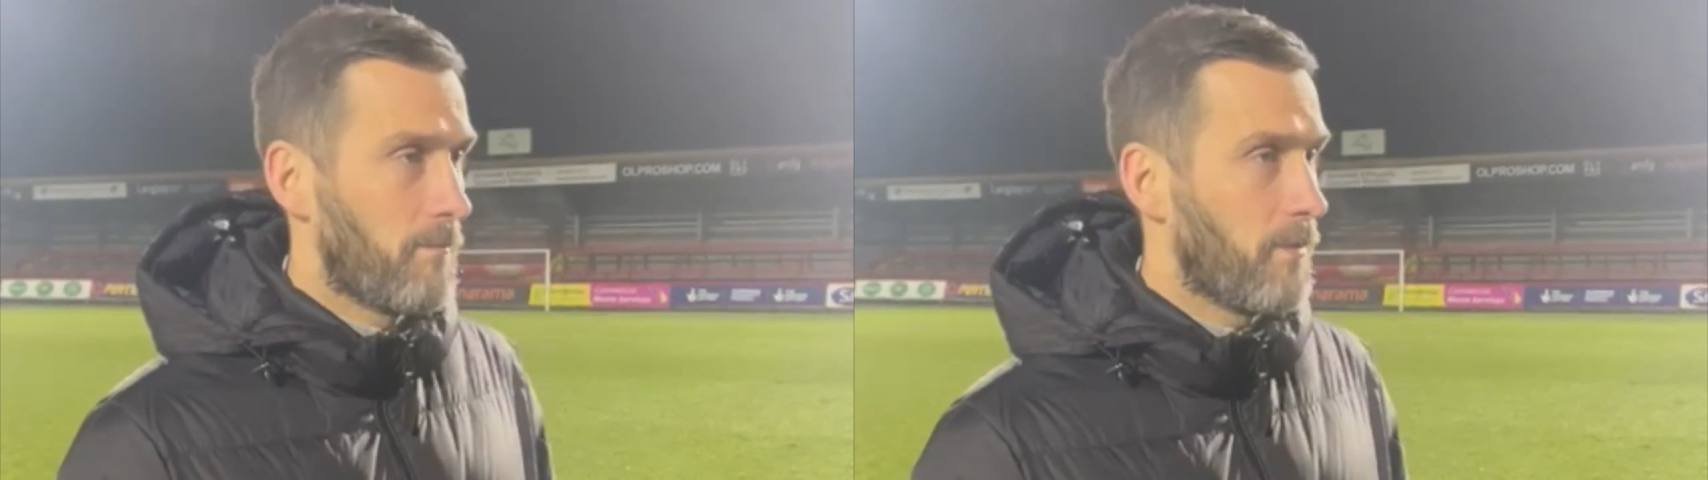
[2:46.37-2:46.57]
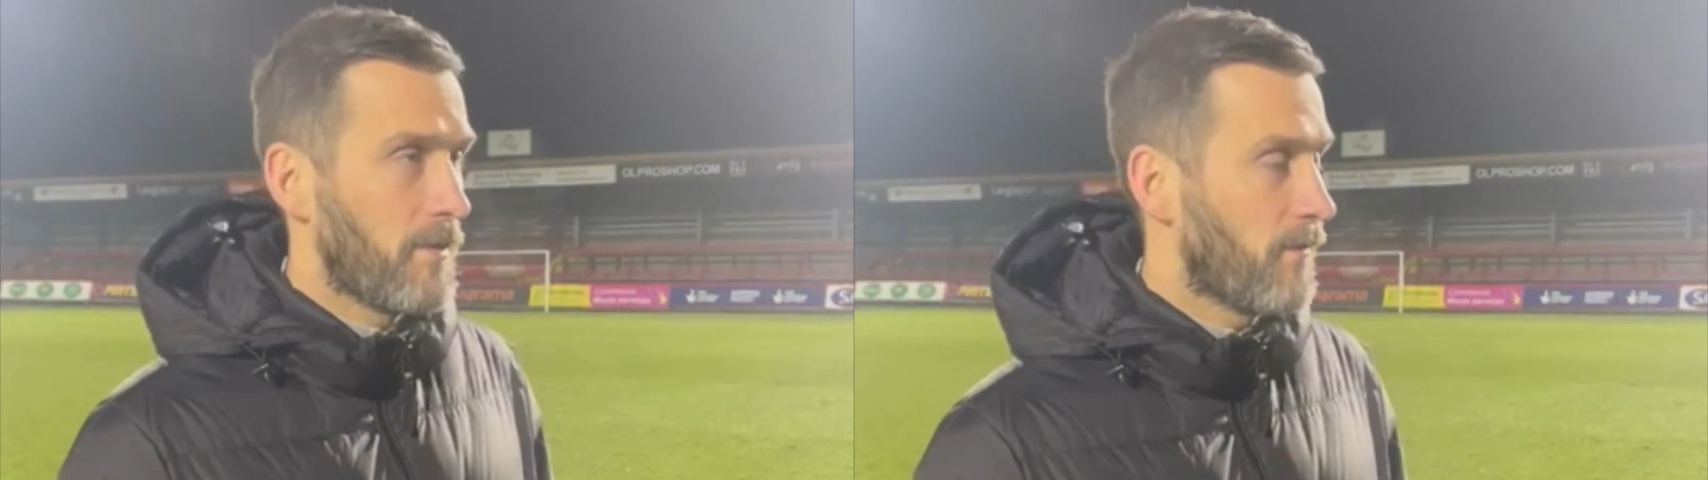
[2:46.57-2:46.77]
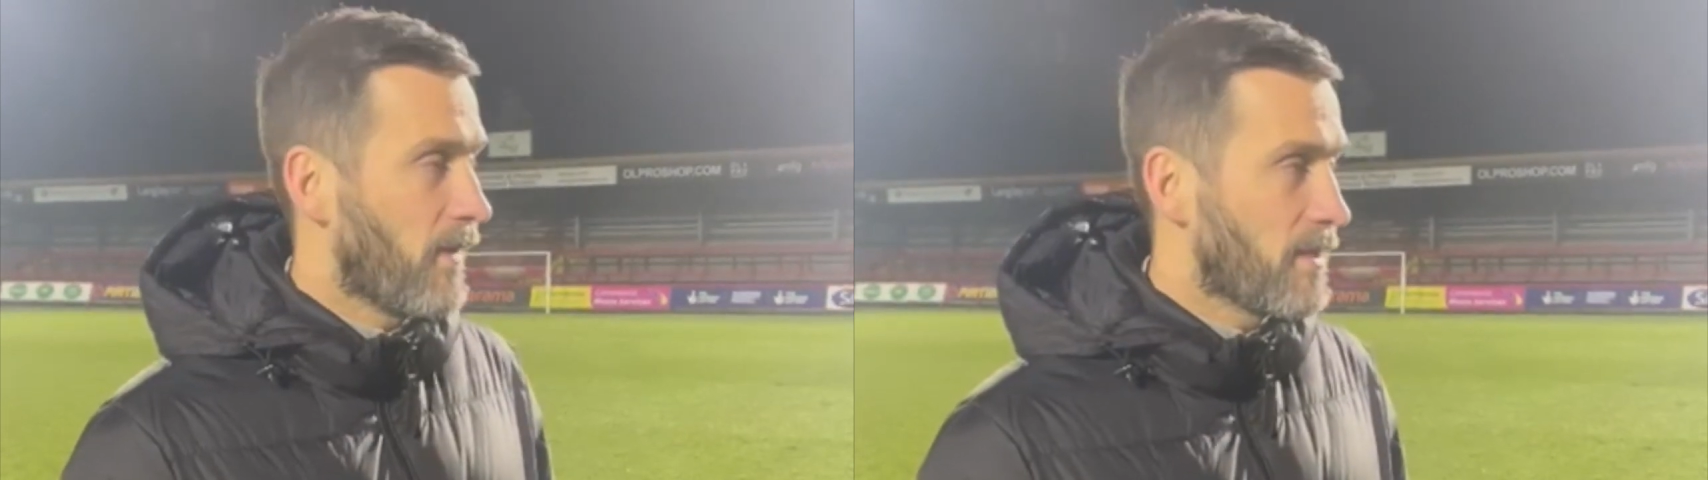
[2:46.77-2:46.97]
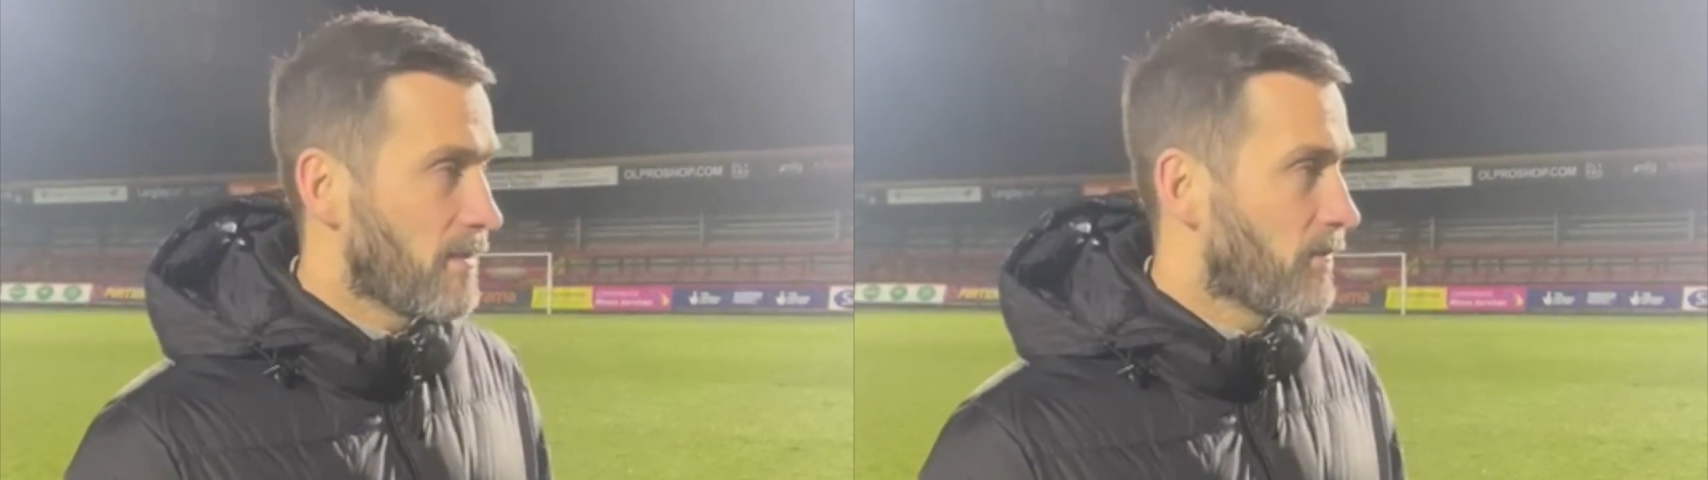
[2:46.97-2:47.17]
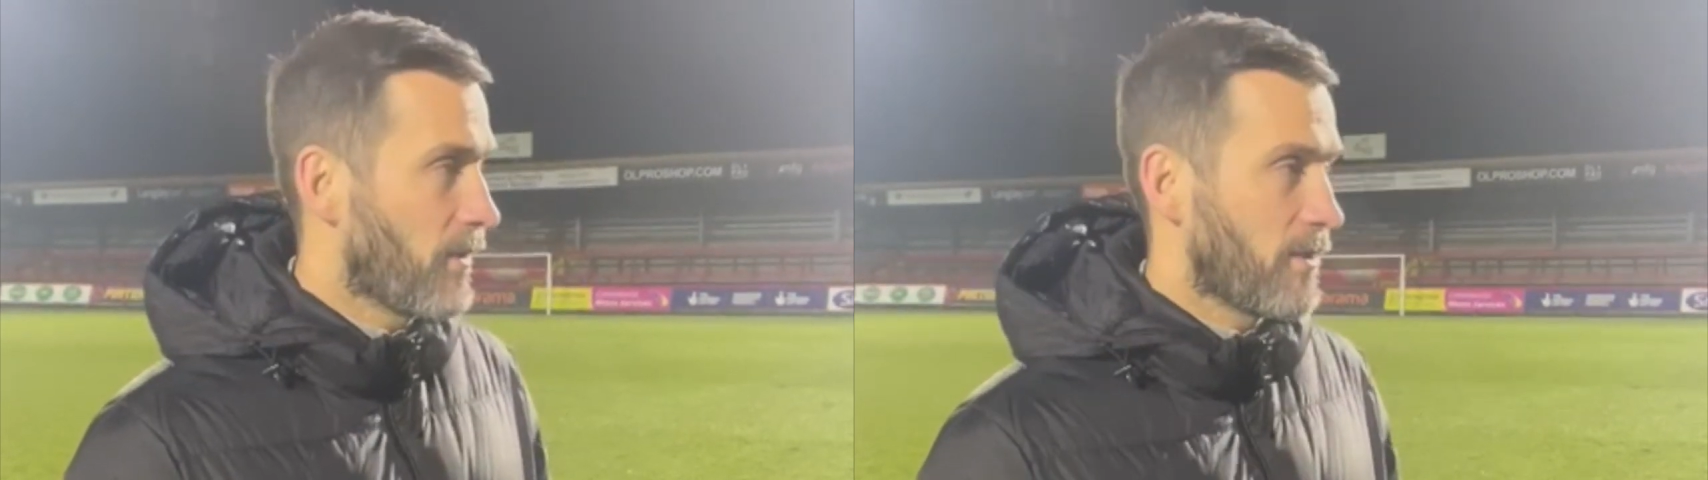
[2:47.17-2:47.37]
put your face
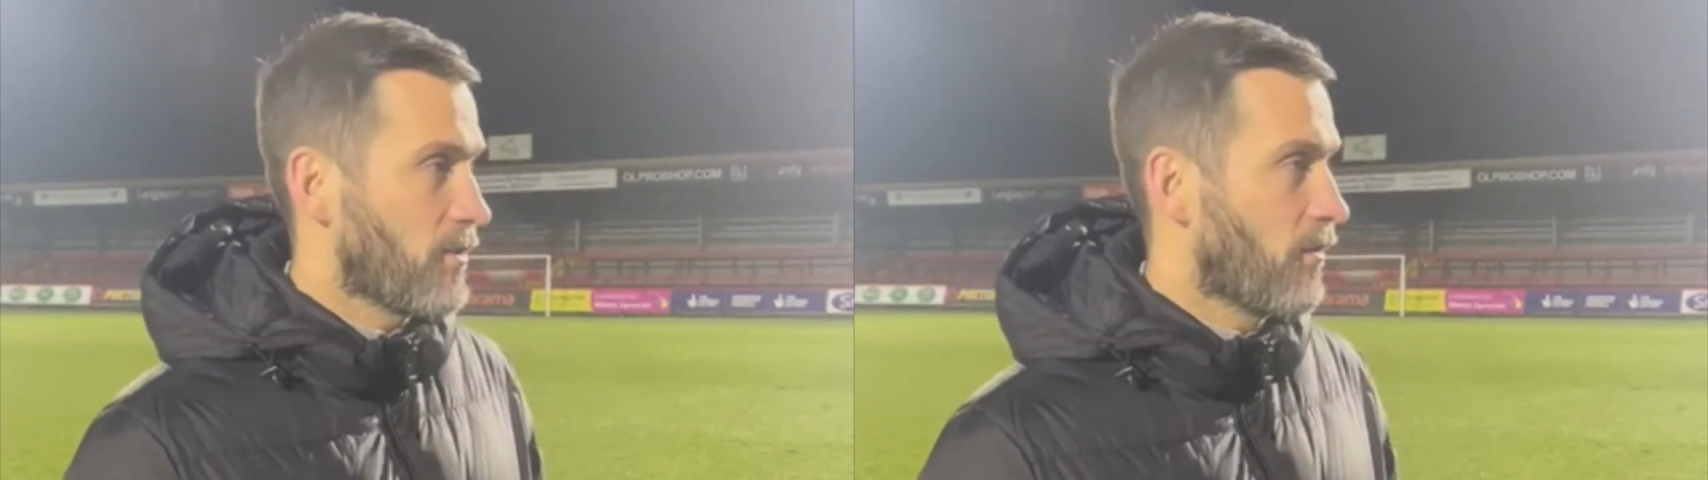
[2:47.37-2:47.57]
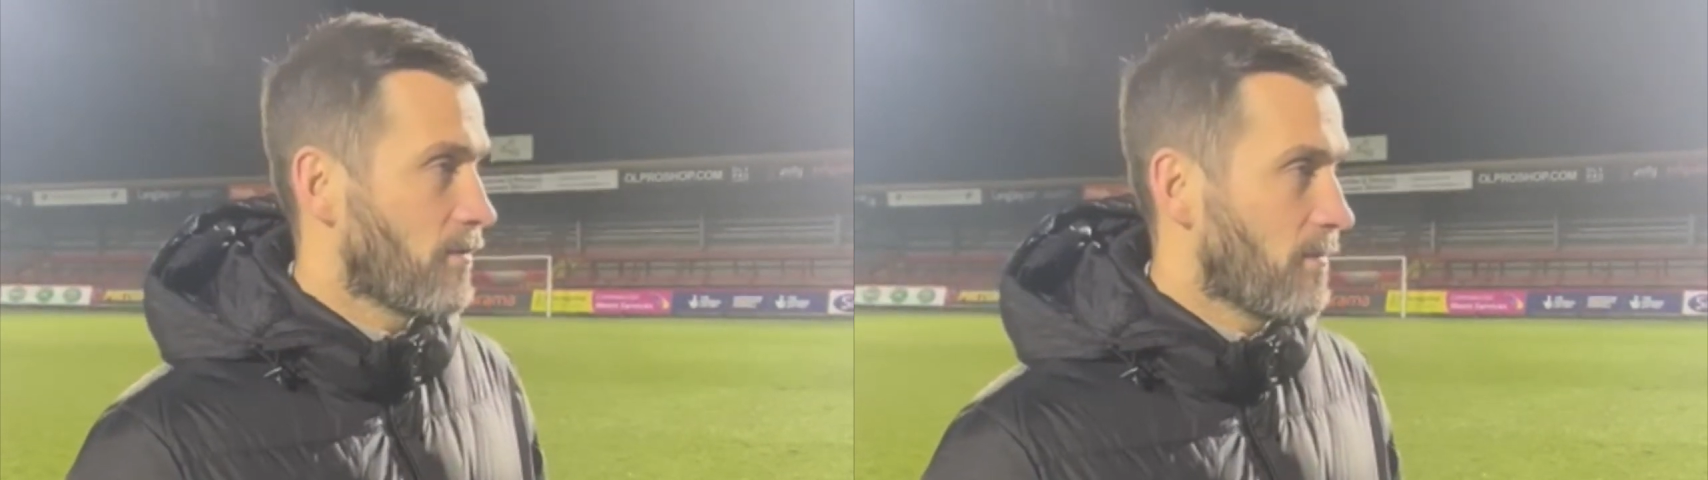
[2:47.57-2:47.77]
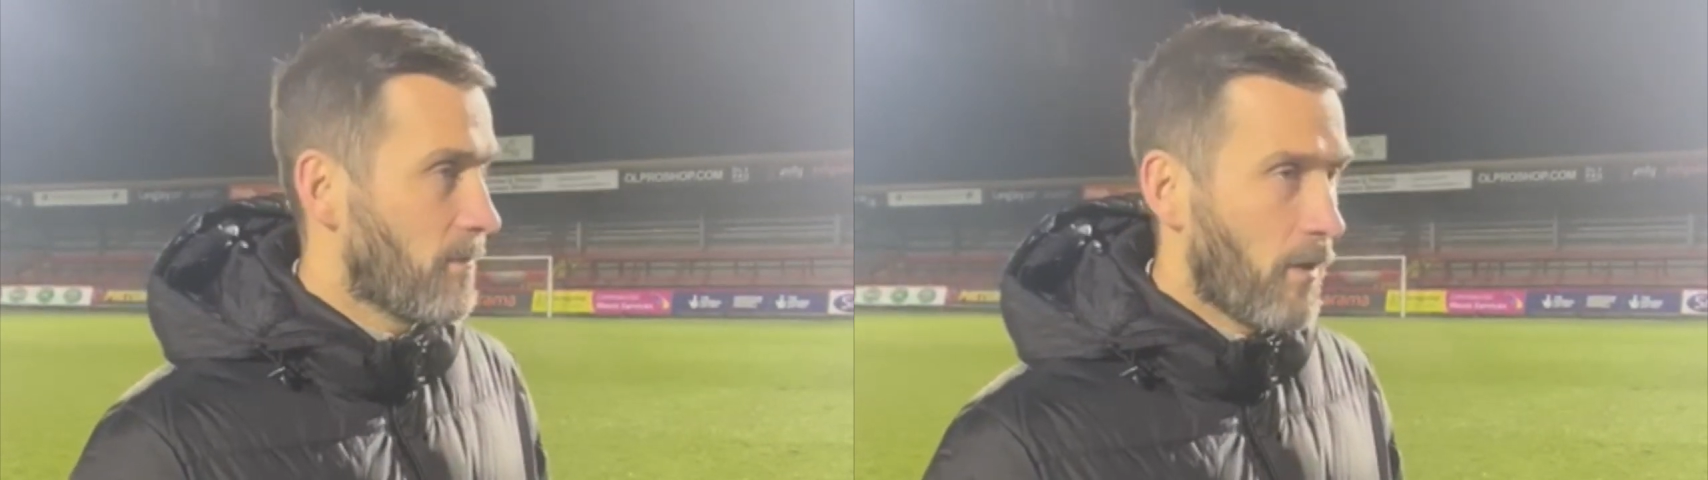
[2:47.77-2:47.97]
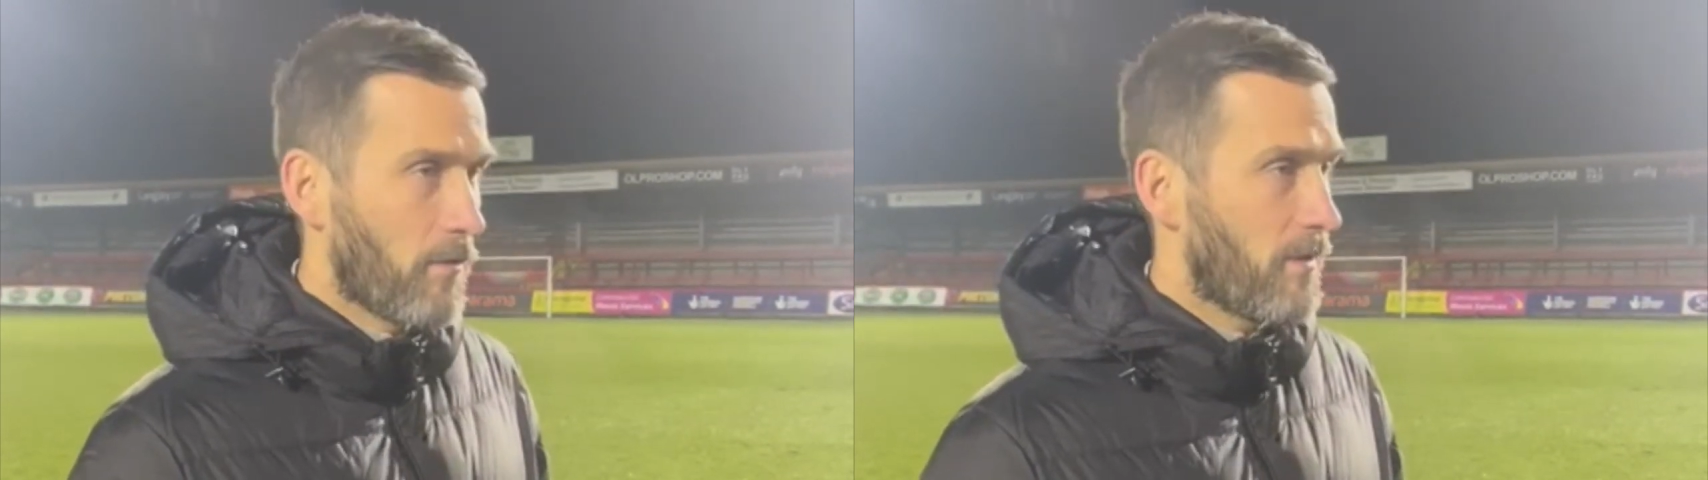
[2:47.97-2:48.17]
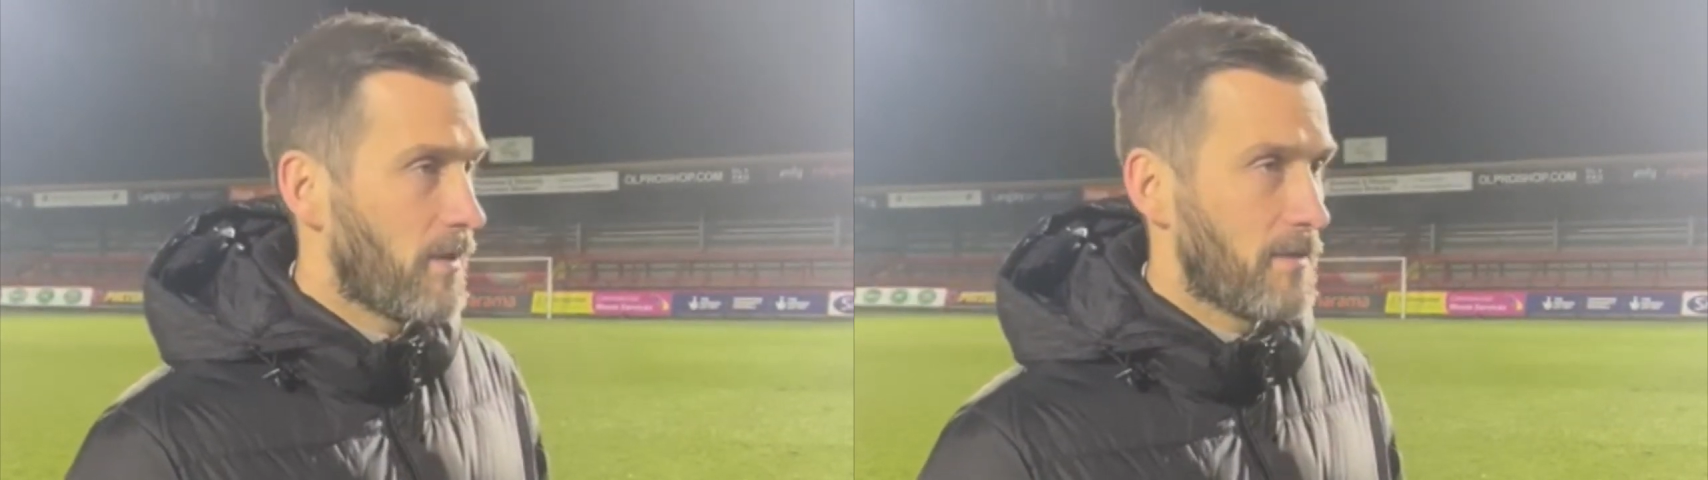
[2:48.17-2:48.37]
in front of shots and block
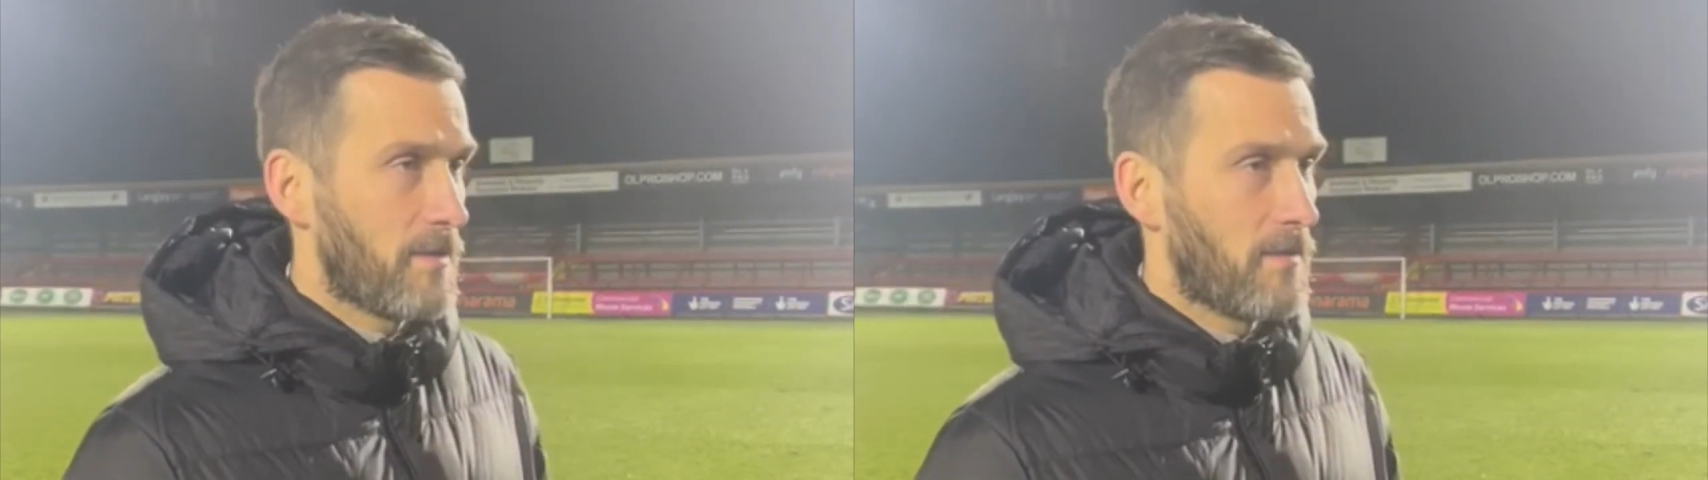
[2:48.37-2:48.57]
things.